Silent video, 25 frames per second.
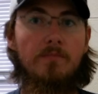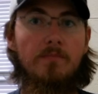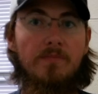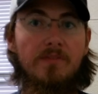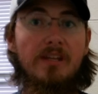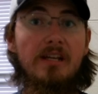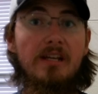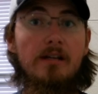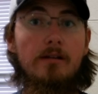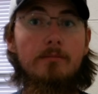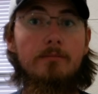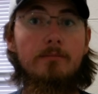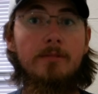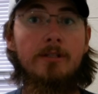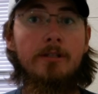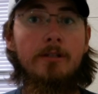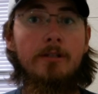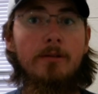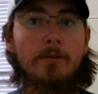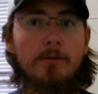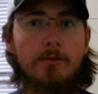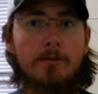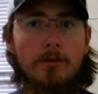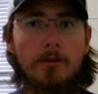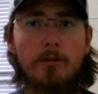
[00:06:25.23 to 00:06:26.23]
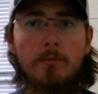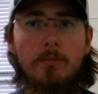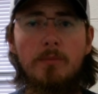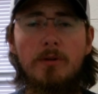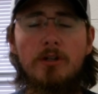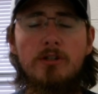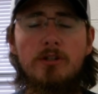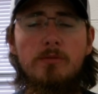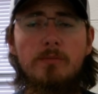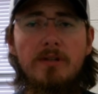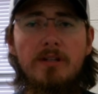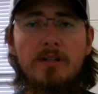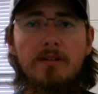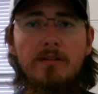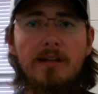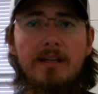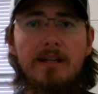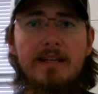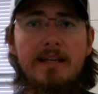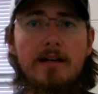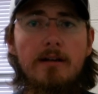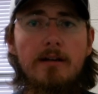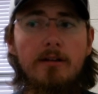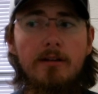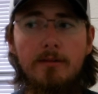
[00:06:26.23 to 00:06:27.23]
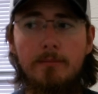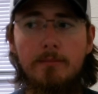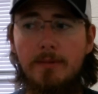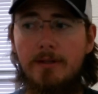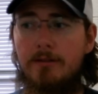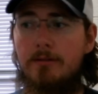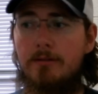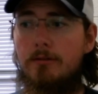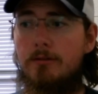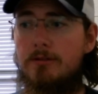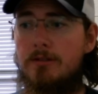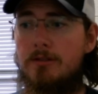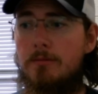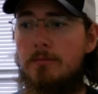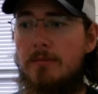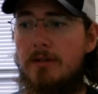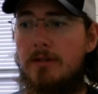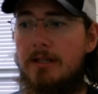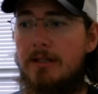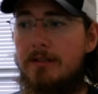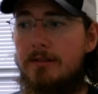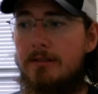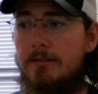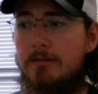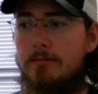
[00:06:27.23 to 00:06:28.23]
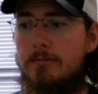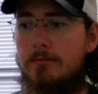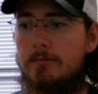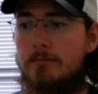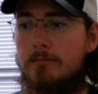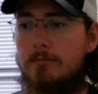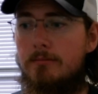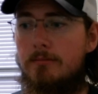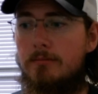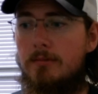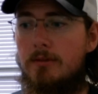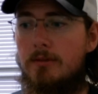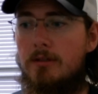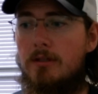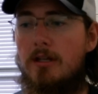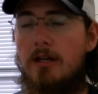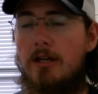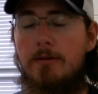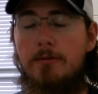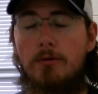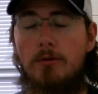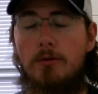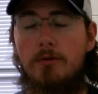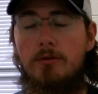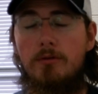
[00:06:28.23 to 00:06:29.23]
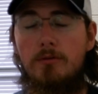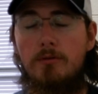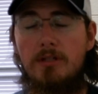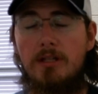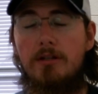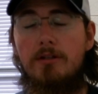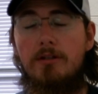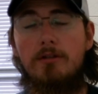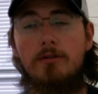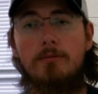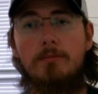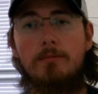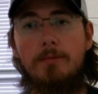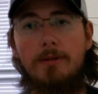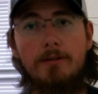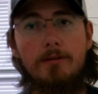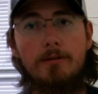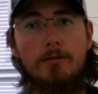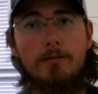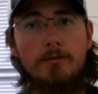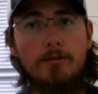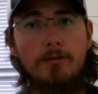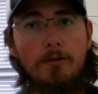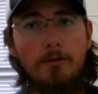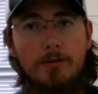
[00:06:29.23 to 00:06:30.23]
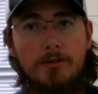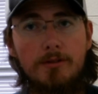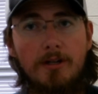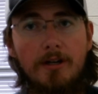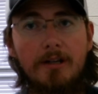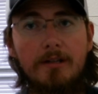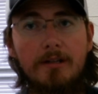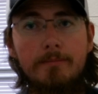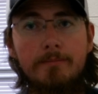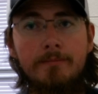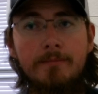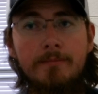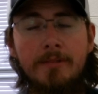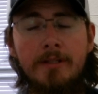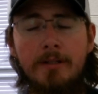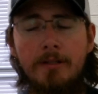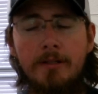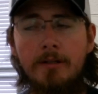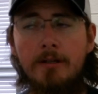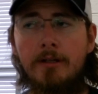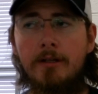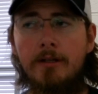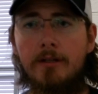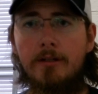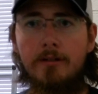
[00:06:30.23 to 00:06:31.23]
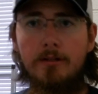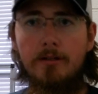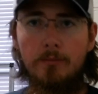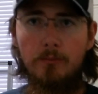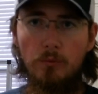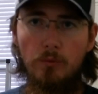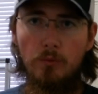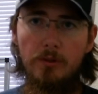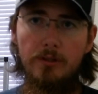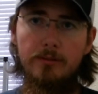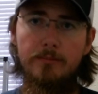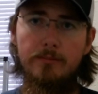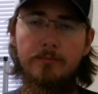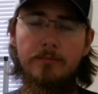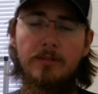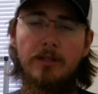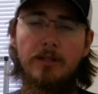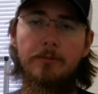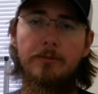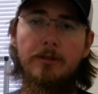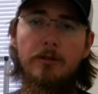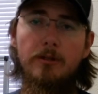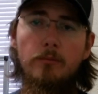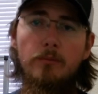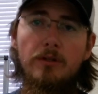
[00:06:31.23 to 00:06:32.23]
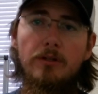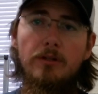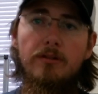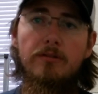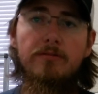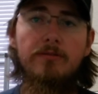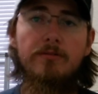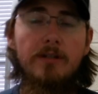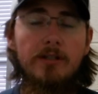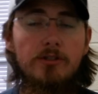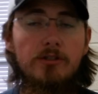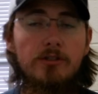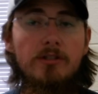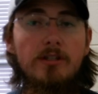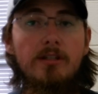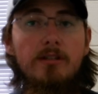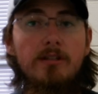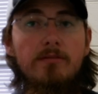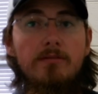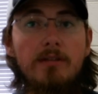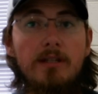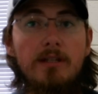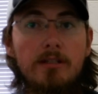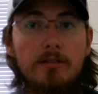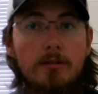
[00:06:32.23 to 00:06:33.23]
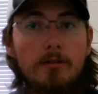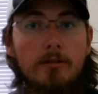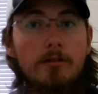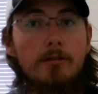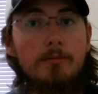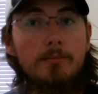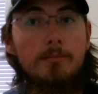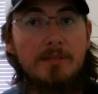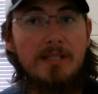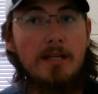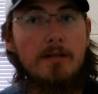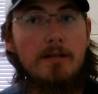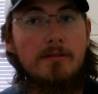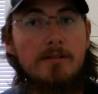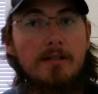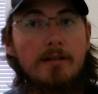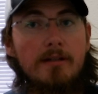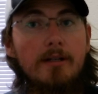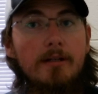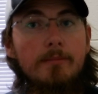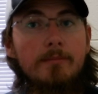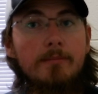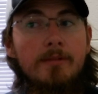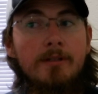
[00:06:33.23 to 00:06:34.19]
Now, with all the parts being laid out and my goals in mind, I'm going to tell you what those goals are. Number one, I'm going to build a functioning VTOL tailsitter.